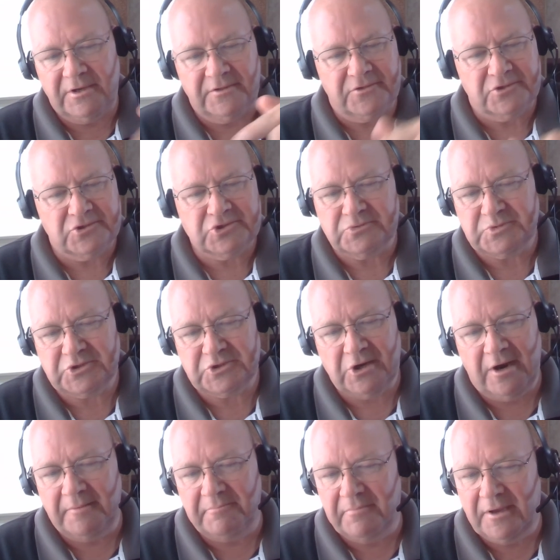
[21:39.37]
Hit the
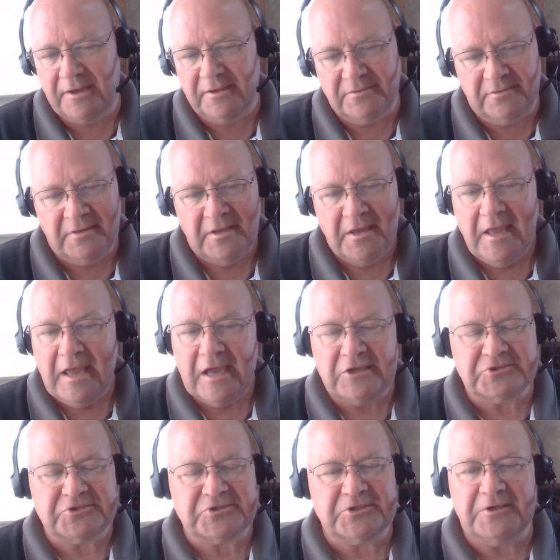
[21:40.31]
subscribe button,
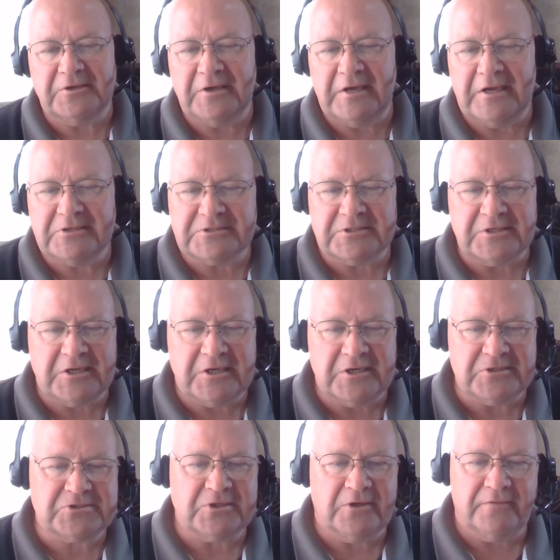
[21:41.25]
as the as the
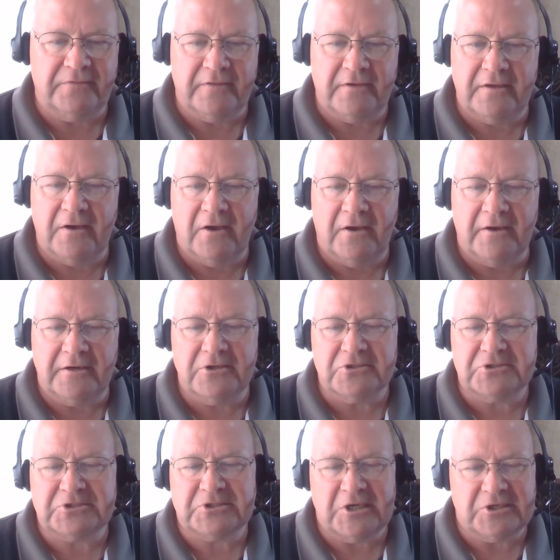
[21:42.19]
kids on the on
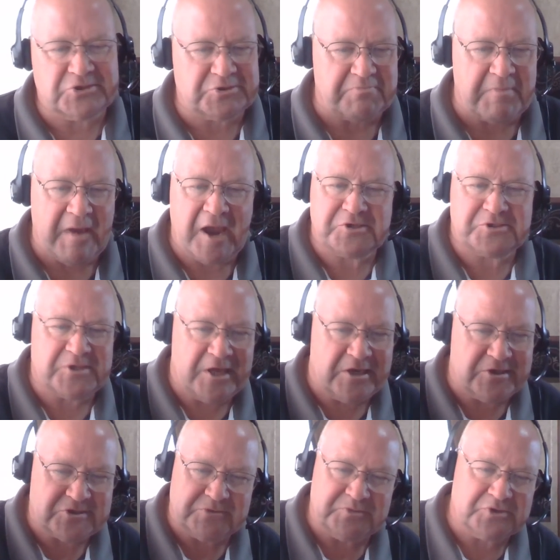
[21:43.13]
here say, smash
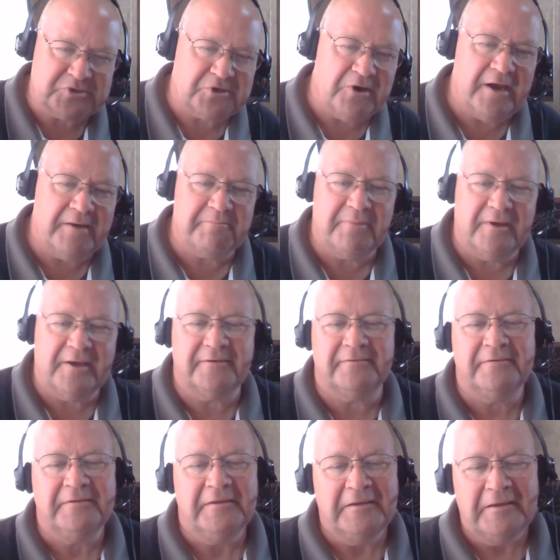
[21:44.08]
that subscribe
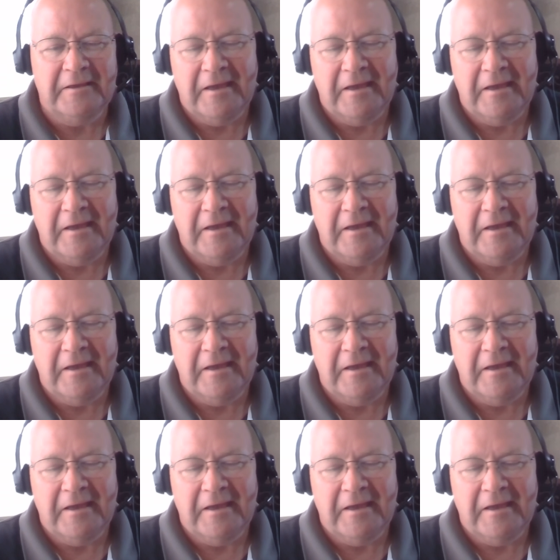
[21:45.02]
button.